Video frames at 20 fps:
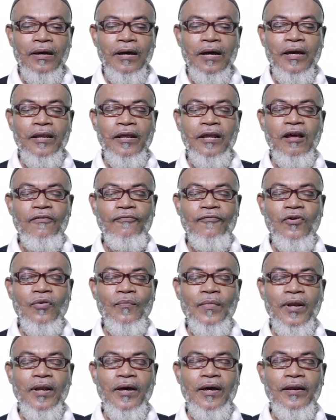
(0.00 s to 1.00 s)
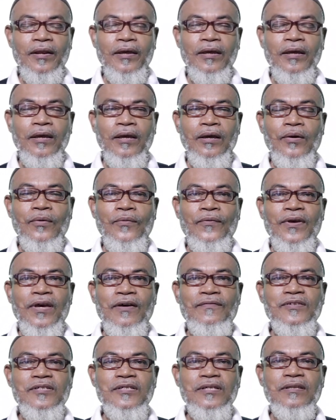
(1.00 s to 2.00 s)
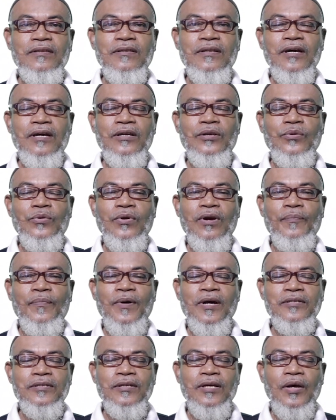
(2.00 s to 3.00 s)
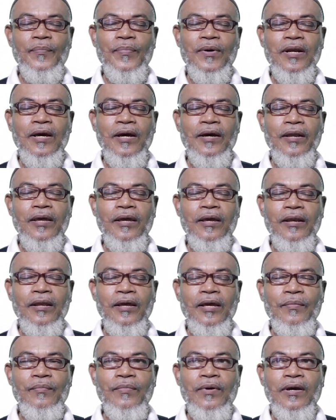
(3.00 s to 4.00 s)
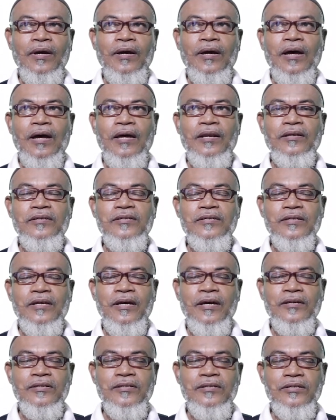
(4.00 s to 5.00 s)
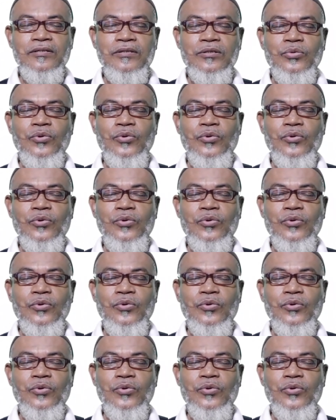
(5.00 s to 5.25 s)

And in a formal array, we have seen that we are passing up an array name and its size.